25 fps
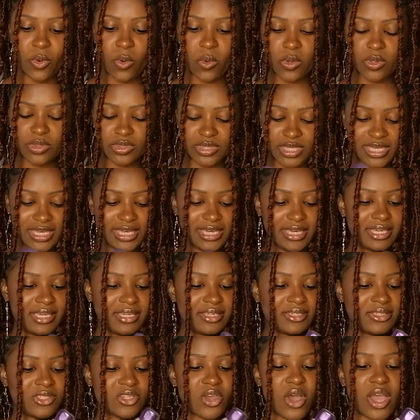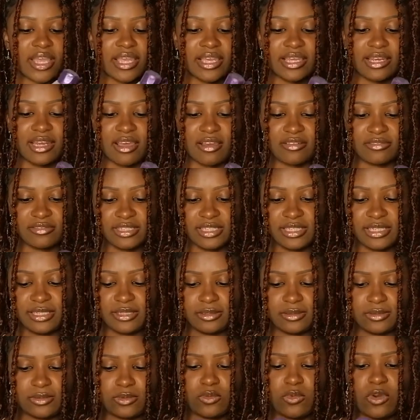all the Dark and
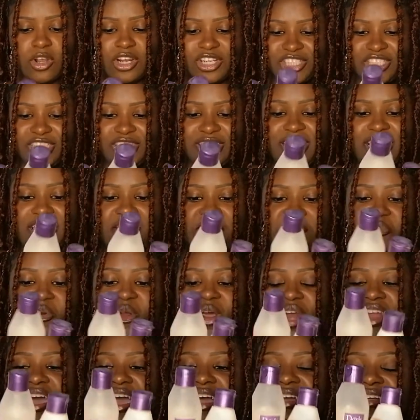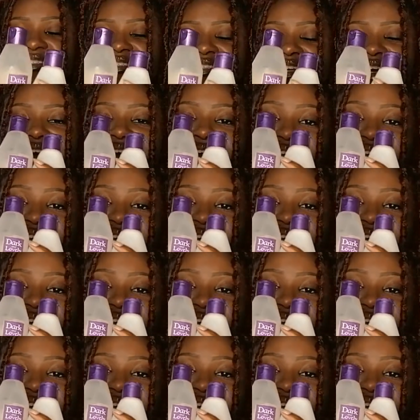Lovely wash day products that